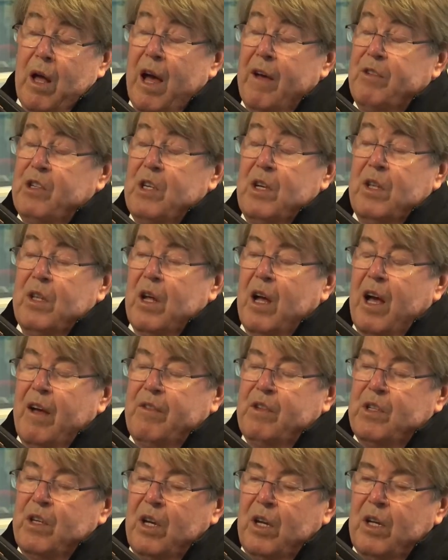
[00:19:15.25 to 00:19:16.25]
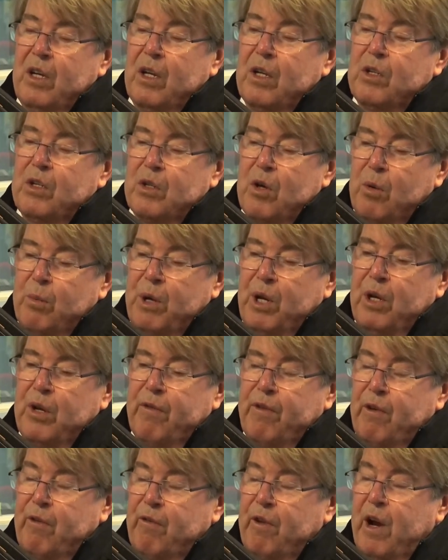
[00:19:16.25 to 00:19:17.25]
I've seen so many
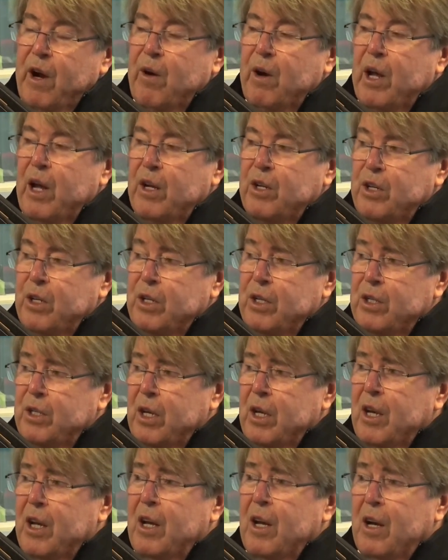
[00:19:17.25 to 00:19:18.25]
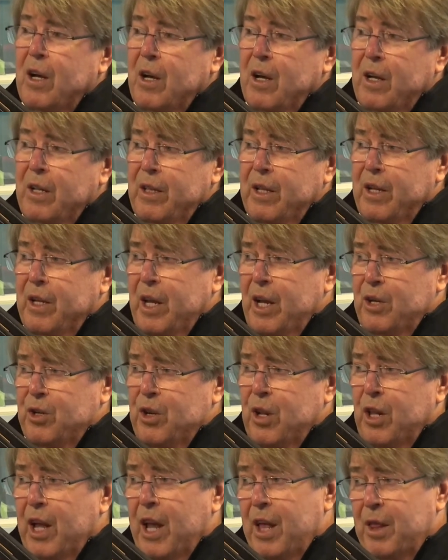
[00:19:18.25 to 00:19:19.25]
different variations on the
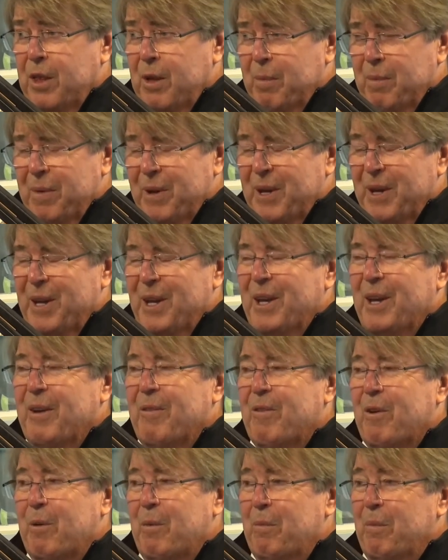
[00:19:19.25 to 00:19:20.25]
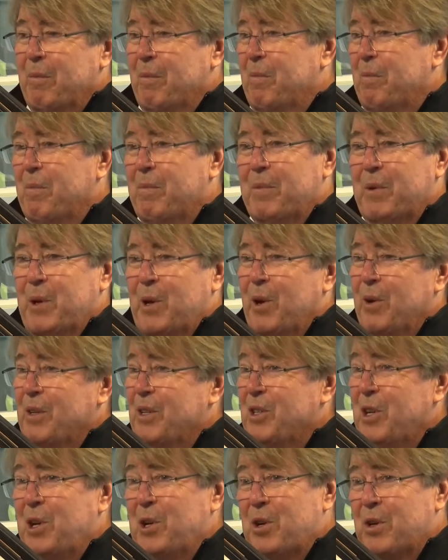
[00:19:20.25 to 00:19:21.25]
national anthem, from
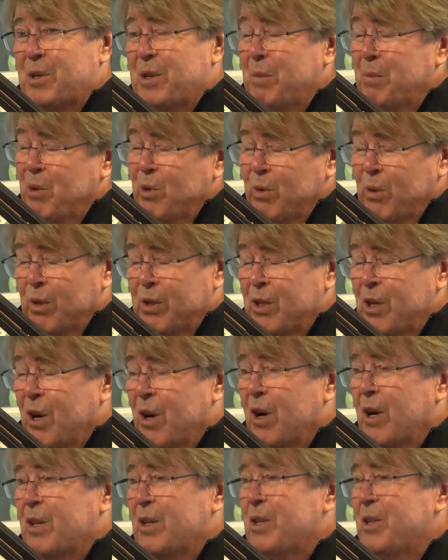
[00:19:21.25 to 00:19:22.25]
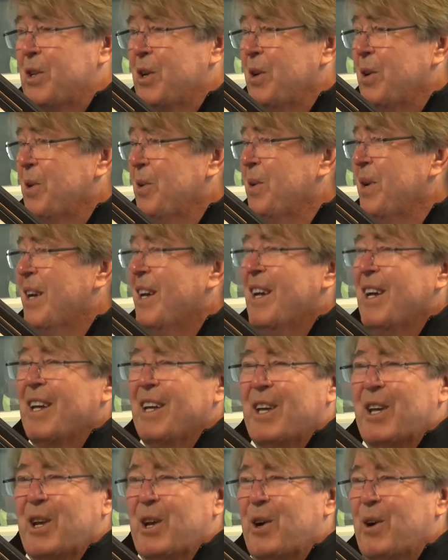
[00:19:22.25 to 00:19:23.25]
seniors in poodle skirts to
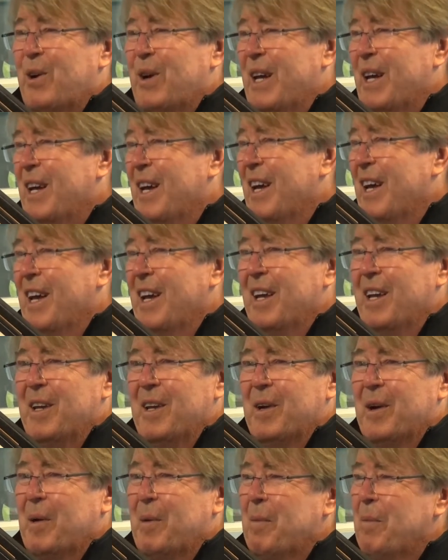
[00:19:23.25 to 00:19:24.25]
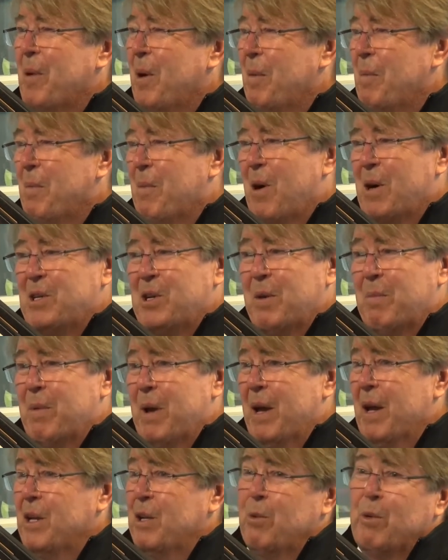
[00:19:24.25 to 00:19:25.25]
a marching
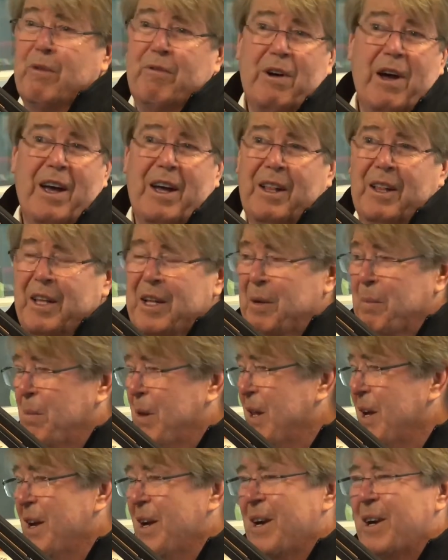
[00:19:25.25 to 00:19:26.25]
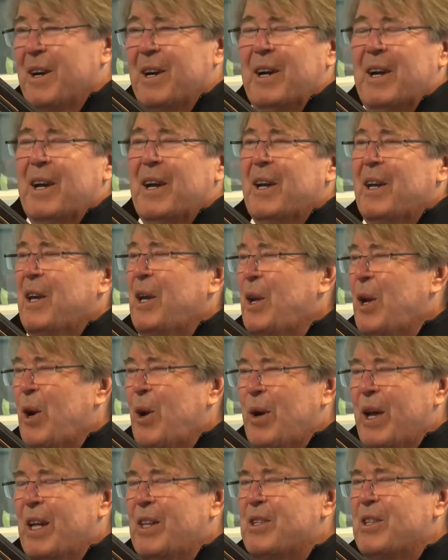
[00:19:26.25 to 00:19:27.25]
band to a violin player.
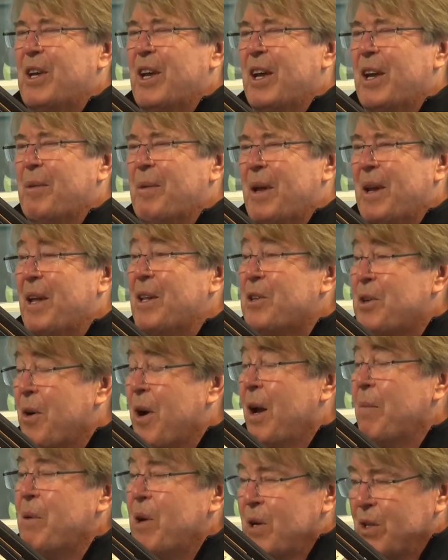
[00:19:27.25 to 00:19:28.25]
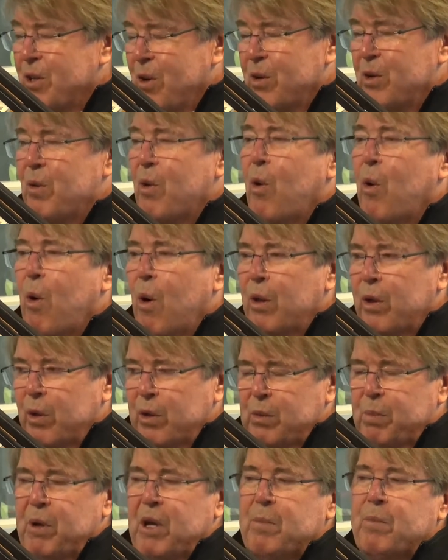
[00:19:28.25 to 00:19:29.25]
Yeah. It's great because all
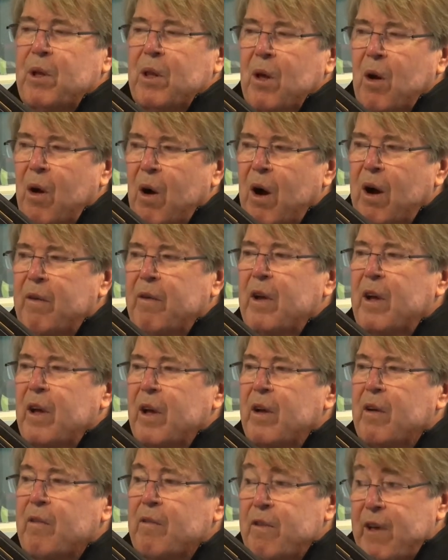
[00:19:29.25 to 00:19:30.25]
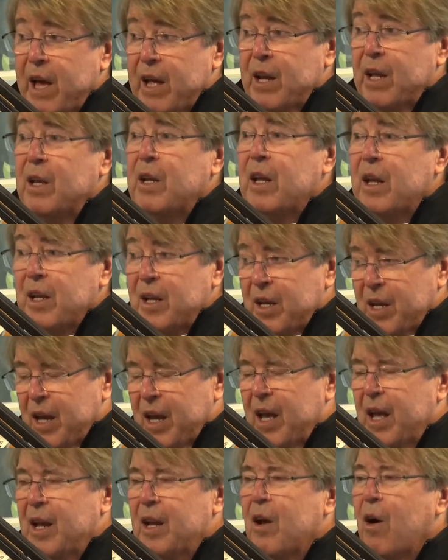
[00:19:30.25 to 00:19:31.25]
those people are vetted
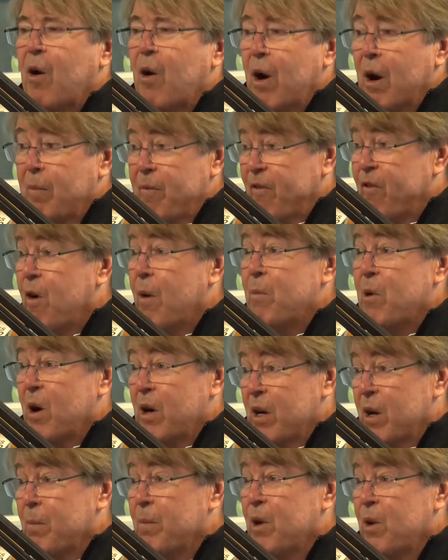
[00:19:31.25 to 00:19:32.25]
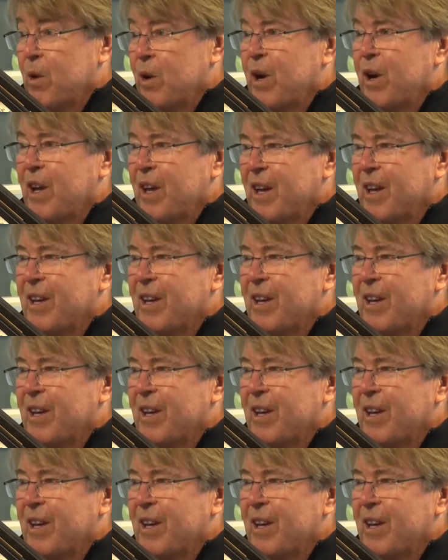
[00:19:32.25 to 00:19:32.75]
and are from our community.